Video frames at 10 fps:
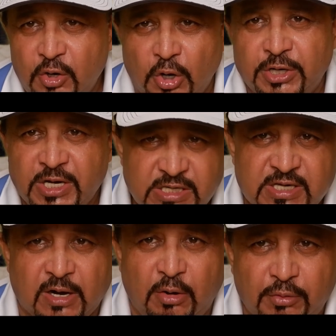not
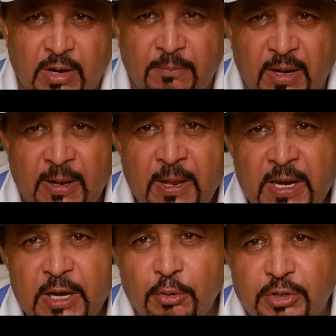his account number.
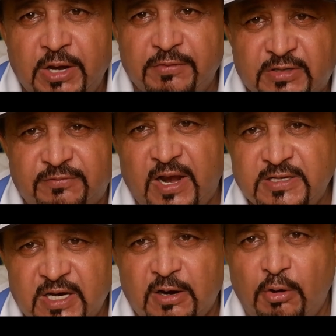He would give his
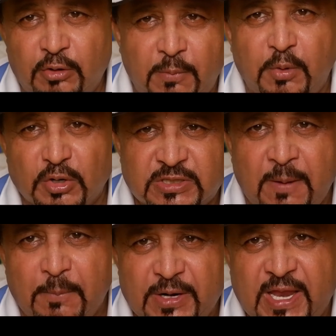friend's account number or
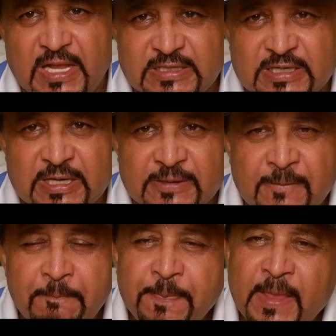somebody else's.
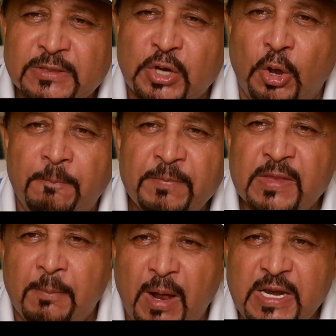So
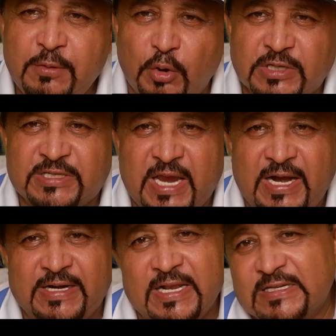the money was
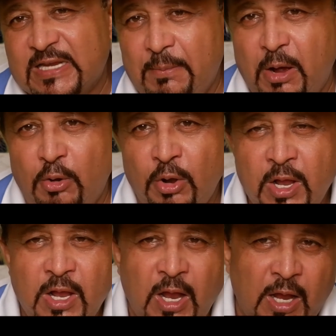sent, and
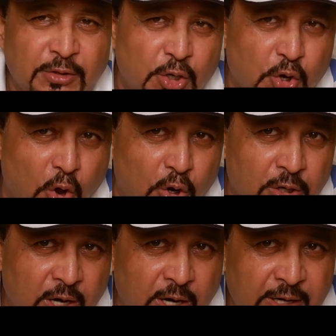somehow the
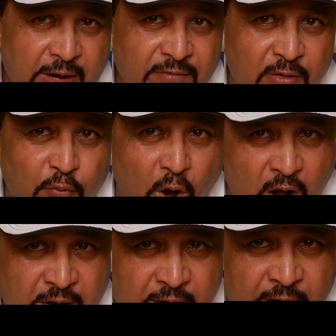dog never
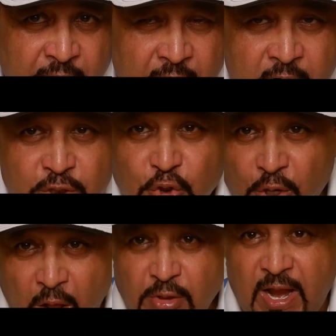won. So
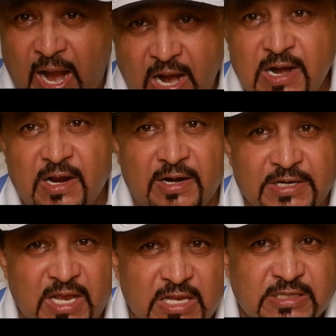now the handler
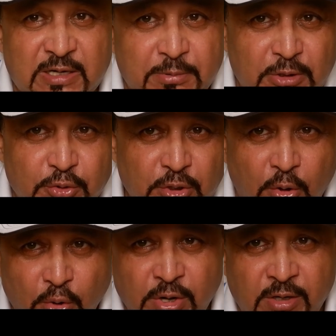is answerable to the
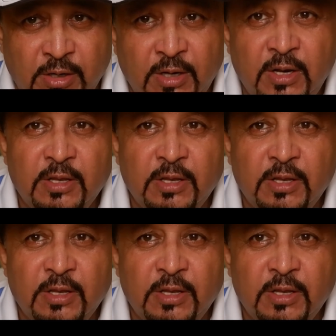owner